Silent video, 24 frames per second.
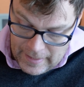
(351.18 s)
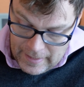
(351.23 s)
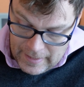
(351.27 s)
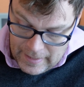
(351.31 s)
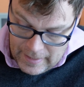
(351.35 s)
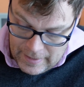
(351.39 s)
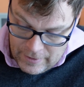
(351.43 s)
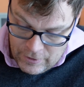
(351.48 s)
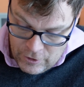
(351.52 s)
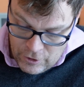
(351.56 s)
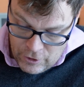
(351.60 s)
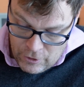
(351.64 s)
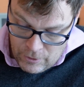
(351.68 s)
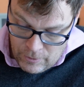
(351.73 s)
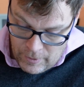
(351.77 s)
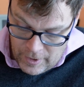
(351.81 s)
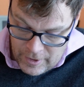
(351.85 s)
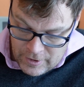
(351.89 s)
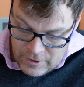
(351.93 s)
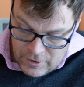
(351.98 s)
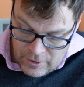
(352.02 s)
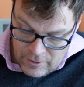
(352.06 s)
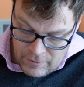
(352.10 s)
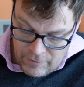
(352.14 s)
In the
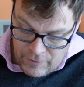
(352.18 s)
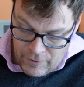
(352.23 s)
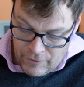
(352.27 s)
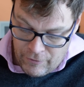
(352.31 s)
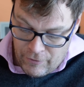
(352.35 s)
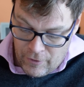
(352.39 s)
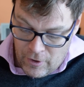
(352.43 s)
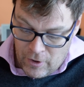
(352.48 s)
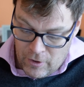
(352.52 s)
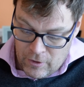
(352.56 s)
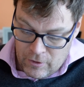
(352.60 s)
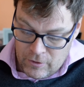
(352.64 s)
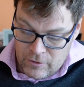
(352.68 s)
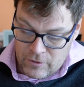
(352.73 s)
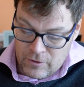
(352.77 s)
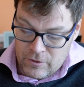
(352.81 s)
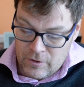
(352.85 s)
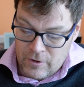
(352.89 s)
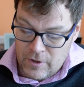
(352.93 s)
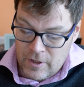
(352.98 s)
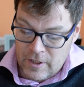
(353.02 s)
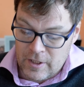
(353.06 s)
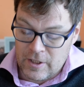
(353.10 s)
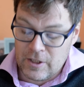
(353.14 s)
direction of the
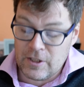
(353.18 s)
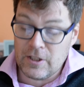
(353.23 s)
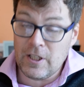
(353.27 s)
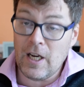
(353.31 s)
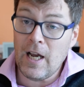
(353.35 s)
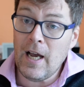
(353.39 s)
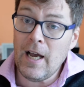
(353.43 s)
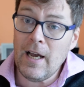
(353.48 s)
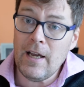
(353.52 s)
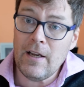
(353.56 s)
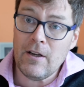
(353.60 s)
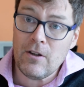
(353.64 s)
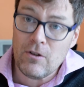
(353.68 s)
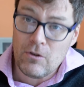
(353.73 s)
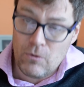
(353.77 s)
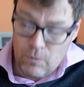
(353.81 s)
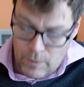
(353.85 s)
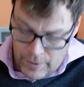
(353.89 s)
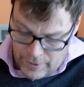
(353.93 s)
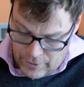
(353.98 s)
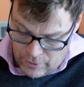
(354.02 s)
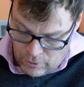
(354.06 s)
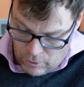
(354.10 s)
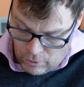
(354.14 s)
falls. The child
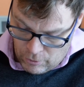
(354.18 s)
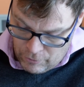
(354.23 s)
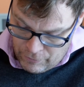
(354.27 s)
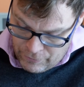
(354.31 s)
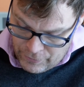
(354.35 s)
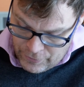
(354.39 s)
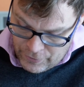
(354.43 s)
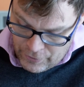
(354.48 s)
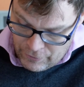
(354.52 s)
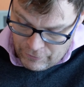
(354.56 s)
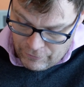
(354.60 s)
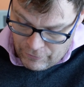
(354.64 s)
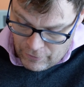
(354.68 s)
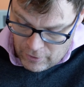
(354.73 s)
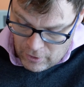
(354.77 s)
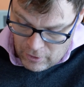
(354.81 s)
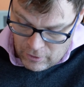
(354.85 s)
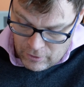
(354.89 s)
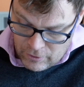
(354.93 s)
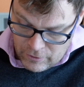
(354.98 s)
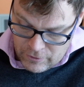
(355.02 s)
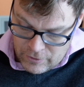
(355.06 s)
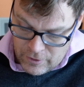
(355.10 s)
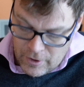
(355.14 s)
went over the
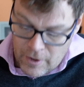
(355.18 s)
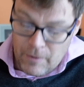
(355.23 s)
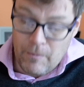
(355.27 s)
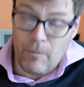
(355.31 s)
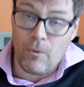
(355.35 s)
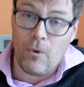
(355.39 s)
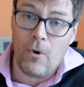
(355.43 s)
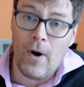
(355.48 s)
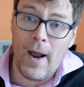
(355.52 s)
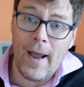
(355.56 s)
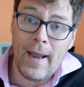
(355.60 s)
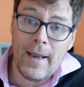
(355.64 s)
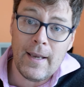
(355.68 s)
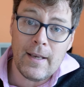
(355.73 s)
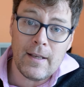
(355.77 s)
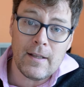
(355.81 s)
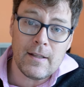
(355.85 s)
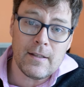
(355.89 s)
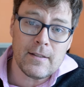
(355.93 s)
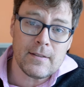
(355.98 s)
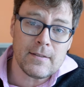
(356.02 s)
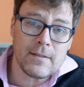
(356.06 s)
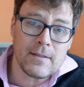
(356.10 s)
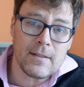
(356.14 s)
falls and
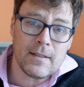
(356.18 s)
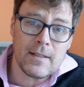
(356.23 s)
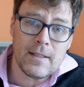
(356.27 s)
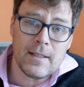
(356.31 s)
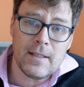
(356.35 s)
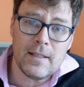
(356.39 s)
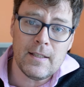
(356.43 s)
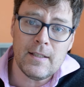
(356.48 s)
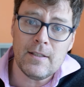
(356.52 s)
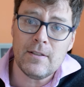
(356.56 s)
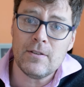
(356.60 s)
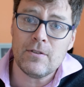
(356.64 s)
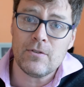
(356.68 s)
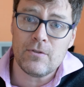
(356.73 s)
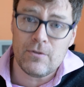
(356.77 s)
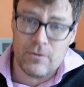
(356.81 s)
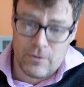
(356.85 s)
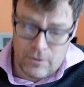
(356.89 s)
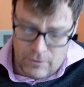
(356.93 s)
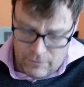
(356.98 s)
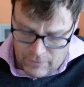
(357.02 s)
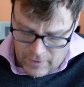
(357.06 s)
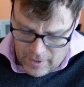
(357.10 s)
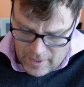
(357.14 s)
miraculously
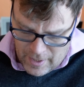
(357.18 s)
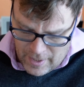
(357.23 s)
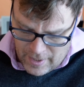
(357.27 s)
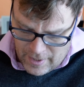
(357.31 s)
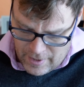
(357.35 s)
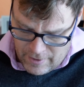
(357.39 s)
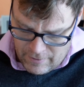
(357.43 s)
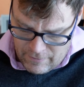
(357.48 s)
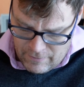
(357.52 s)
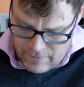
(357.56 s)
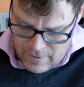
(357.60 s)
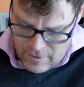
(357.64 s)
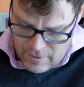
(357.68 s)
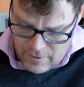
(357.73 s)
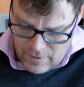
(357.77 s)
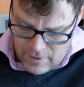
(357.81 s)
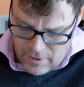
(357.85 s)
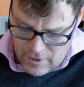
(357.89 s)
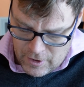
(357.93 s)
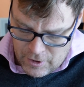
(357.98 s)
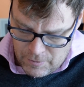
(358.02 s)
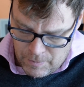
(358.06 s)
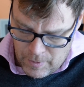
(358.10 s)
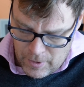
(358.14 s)
survived
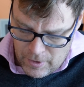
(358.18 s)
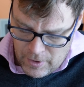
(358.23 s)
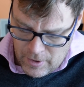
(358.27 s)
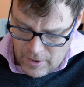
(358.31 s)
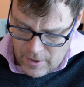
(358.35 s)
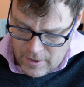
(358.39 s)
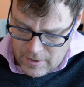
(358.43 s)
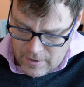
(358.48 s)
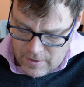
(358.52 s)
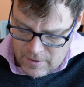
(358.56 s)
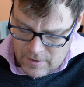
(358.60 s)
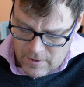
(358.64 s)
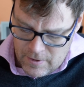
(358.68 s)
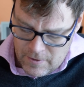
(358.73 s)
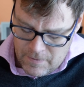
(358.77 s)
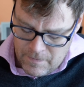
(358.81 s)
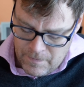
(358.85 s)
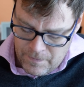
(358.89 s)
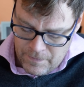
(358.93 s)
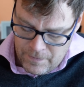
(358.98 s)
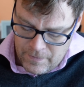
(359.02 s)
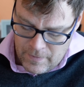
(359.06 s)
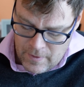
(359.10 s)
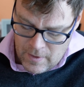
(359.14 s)
the
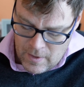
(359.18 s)
experience.